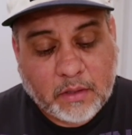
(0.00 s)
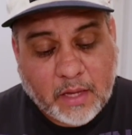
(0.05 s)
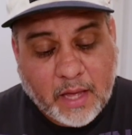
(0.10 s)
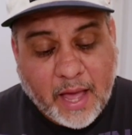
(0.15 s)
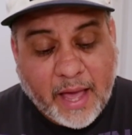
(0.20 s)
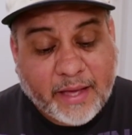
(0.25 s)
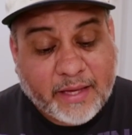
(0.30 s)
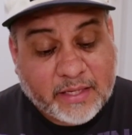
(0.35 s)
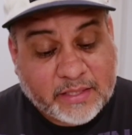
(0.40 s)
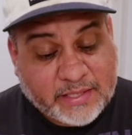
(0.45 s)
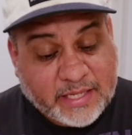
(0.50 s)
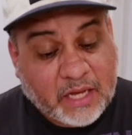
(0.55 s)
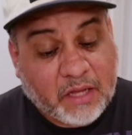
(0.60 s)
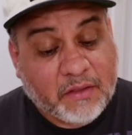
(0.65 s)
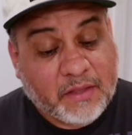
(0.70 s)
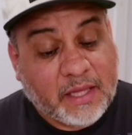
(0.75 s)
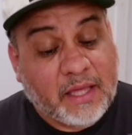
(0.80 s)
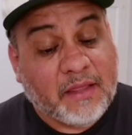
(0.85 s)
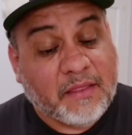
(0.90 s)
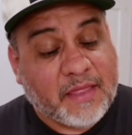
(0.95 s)
I could tell
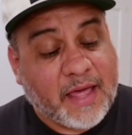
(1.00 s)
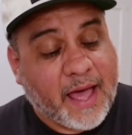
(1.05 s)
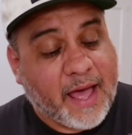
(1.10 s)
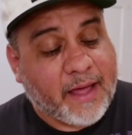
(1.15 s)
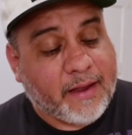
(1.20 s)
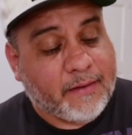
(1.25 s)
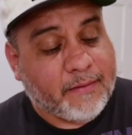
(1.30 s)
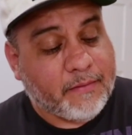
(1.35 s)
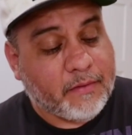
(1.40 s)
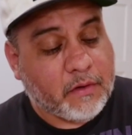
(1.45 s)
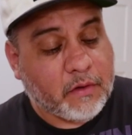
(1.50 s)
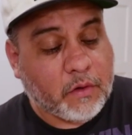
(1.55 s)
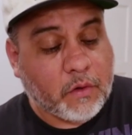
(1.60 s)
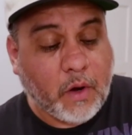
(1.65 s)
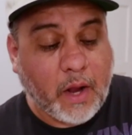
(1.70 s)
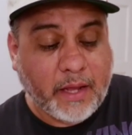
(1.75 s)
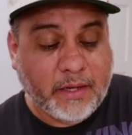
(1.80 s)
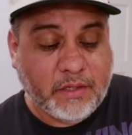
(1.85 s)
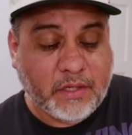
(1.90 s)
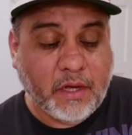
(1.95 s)
thee that,
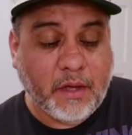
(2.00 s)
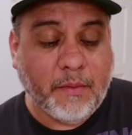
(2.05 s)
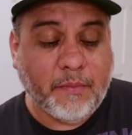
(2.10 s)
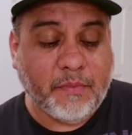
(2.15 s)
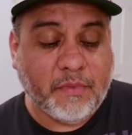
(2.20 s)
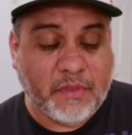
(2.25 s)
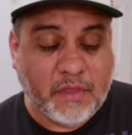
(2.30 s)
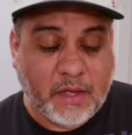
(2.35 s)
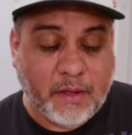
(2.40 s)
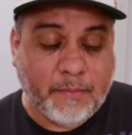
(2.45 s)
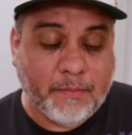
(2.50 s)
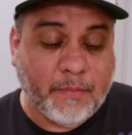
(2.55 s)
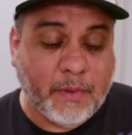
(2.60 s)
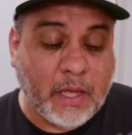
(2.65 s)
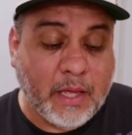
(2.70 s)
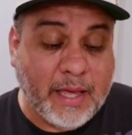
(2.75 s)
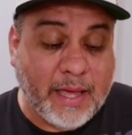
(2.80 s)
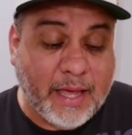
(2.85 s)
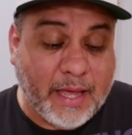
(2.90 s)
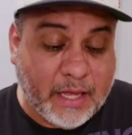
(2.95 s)
cried Tom Thumb,
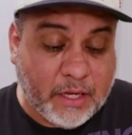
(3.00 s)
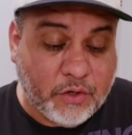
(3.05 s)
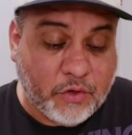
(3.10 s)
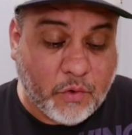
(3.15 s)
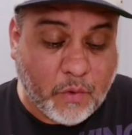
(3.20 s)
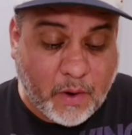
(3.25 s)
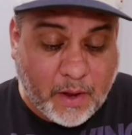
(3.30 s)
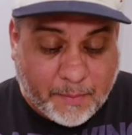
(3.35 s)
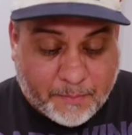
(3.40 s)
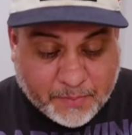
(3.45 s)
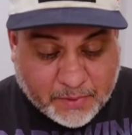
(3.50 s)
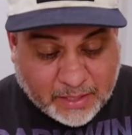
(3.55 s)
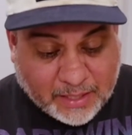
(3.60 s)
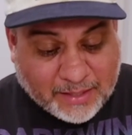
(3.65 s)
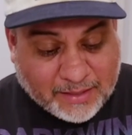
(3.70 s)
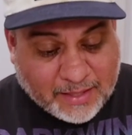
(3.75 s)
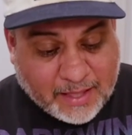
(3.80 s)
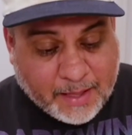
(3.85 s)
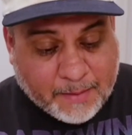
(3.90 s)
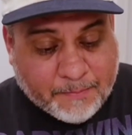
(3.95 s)

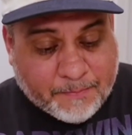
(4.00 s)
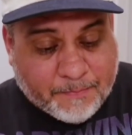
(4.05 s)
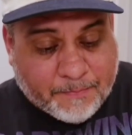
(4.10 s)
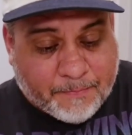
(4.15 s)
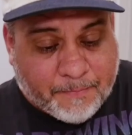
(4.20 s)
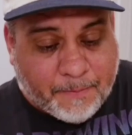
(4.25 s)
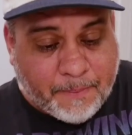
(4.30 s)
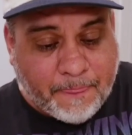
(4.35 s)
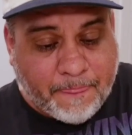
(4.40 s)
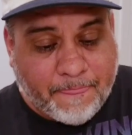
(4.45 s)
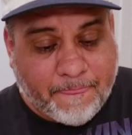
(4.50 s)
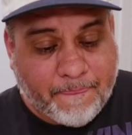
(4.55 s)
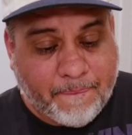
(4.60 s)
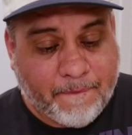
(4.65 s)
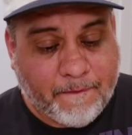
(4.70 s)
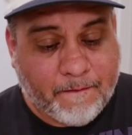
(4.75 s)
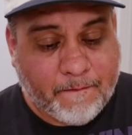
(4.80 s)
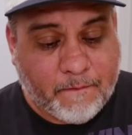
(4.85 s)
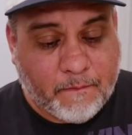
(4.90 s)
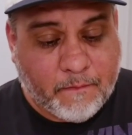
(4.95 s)
interrupting them.
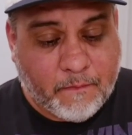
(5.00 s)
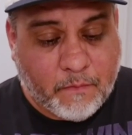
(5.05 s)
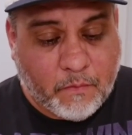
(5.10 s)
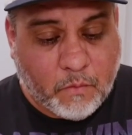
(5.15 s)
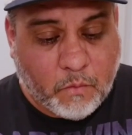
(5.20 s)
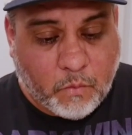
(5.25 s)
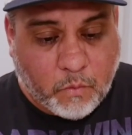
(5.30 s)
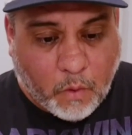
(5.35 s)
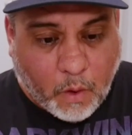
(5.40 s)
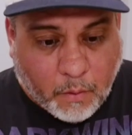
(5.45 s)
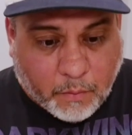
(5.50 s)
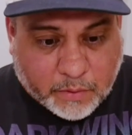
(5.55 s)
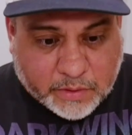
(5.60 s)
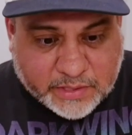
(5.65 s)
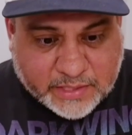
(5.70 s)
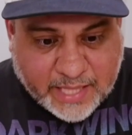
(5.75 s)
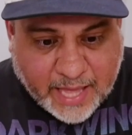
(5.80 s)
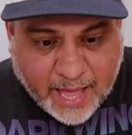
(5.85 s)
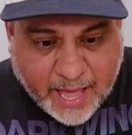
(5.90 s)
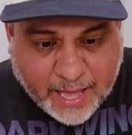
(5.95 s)
What
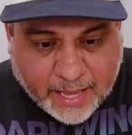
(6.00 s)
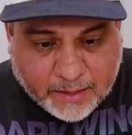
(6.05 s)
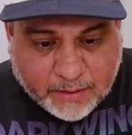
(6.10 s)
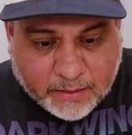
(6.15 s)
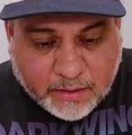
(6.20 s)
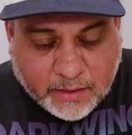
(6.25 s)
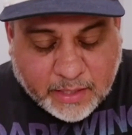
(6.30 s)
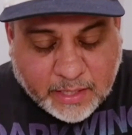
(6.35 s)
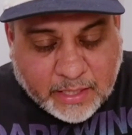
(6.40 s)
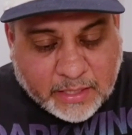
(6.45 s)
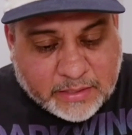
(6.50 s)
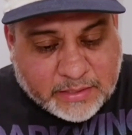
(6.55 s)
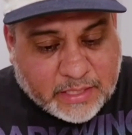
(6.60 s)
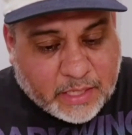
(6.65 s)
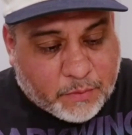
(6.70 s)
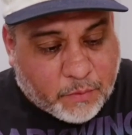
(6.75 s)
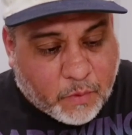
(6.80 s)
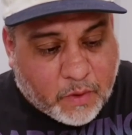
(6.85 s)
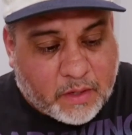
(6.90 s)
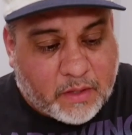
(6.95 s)
was that?
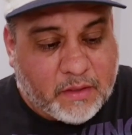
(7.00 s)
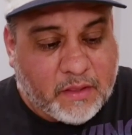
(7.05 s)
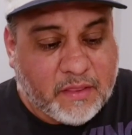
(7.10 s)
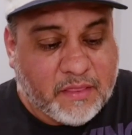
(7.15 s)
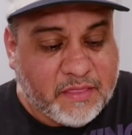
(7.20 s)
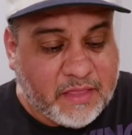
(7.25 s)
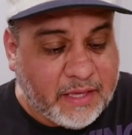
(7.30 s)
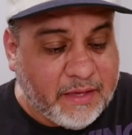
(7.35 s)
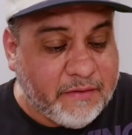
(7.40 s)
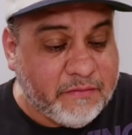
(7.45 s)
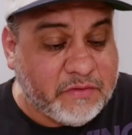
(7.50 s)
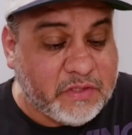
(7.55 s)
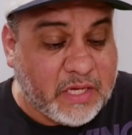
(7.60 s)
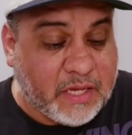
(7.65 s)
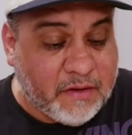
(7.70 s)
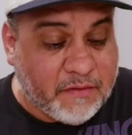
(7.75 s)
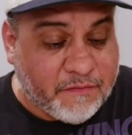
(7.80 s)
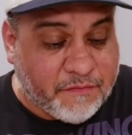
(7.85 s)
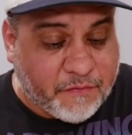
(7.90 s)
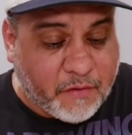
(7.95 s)
Said one of the thieves
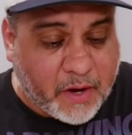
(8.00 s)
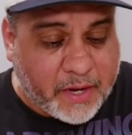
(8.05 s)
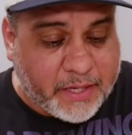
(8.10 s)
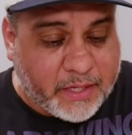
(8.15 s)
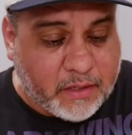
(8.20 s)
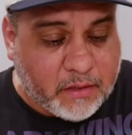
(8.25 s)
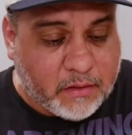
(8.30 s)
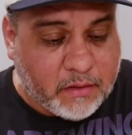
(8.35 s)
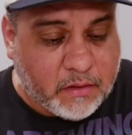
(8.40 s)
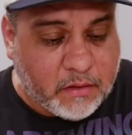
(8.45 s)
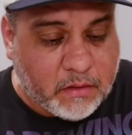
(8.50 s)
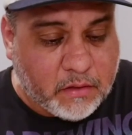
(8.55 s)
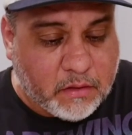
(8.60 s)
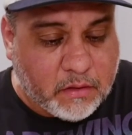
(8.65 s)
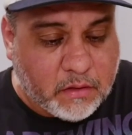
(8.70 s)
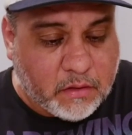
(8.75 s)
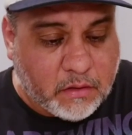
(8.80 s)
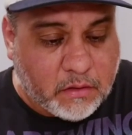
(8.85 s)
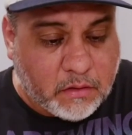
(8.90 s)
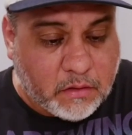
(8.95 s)
in fright.
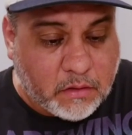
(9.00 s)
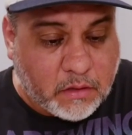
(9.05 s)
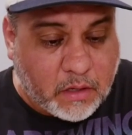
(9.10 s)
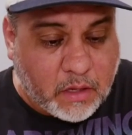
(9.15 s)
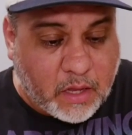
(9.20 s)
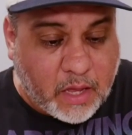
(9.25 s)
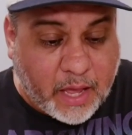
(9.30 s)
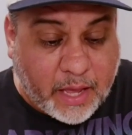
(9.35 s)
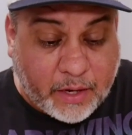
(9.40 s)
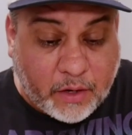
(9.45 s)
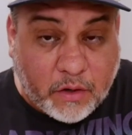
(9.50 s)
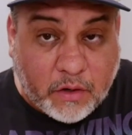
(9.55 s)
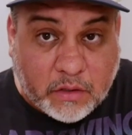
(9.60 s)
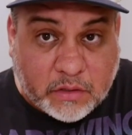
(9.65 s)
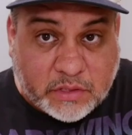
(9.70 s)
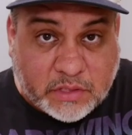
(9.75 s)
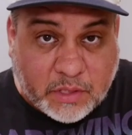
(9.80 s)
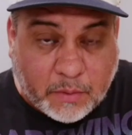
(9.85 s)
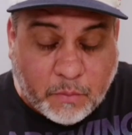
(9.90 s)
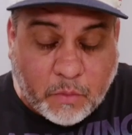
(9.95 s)
I
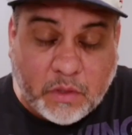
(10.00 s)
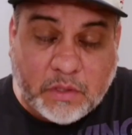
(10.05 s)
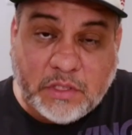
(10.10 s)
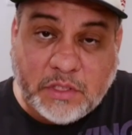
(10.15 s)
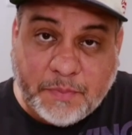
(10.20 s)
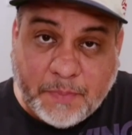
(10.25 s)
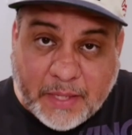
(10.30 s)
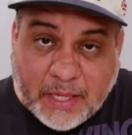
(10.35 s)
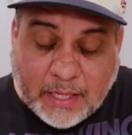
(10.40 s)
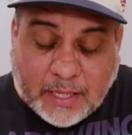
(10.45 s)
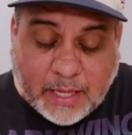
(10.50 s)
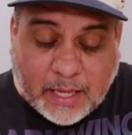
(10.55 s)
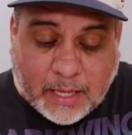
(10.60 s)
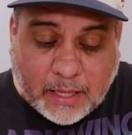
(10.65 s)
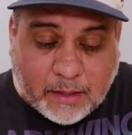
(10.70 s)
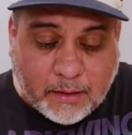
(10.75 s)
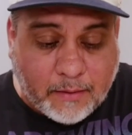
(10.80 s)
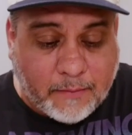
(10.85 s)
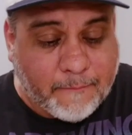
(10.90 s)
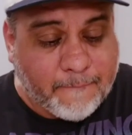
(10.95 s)
heard someone
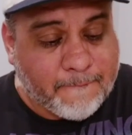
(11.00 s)
speaking.